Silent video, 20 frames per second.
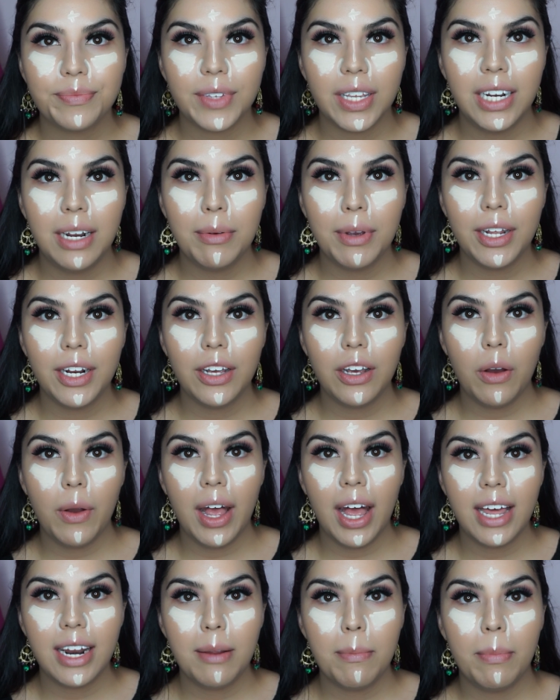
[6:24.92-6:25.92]
And I'm going to go
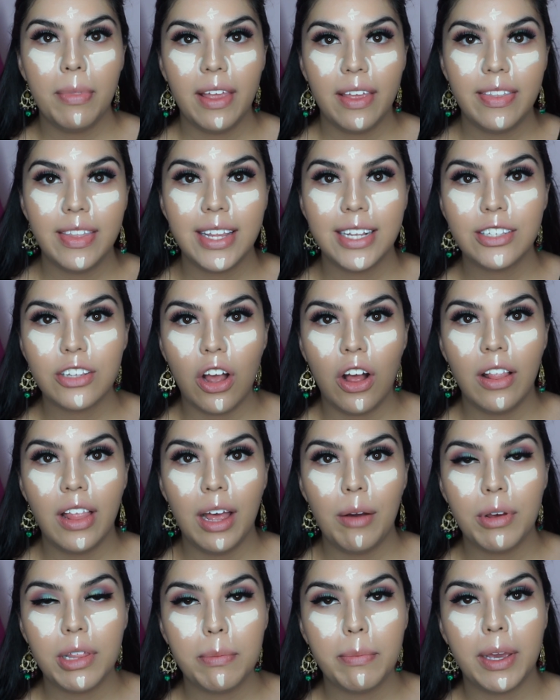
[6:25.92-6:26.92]
ahead and blend this all
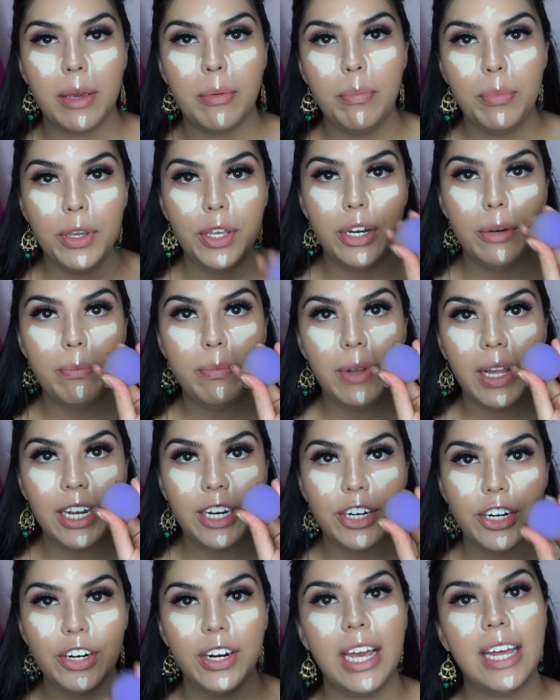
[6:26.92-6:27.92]
out with my Beauty
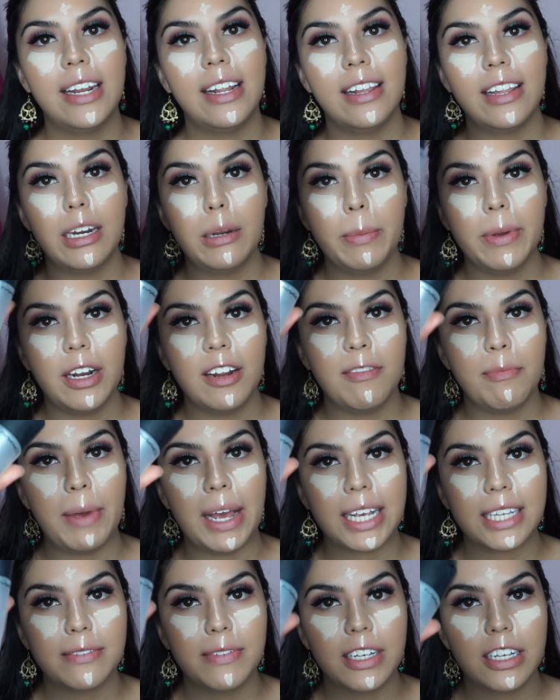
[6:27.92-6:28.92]
Blender and a little bit of
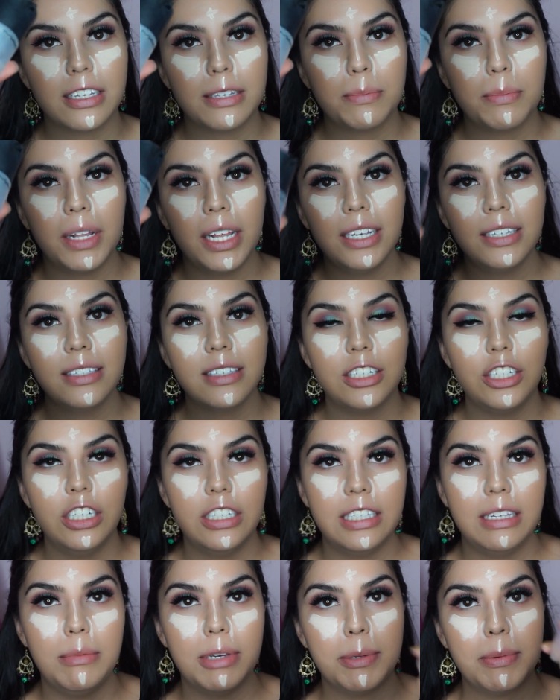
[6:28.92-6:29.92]
NYX Fix Plus
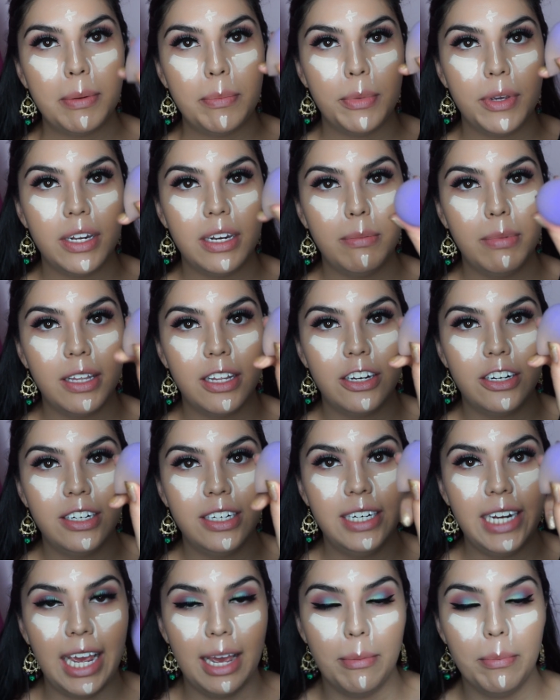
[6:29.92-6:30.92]
just to make my Beauty Blender
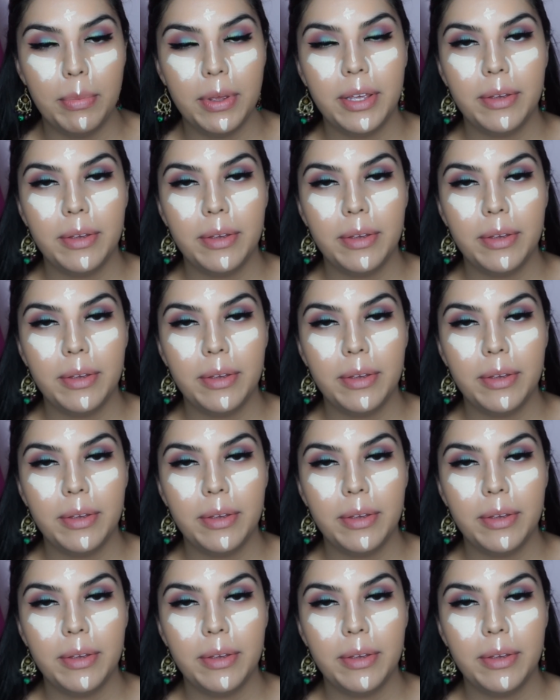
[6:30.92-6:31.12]
damp.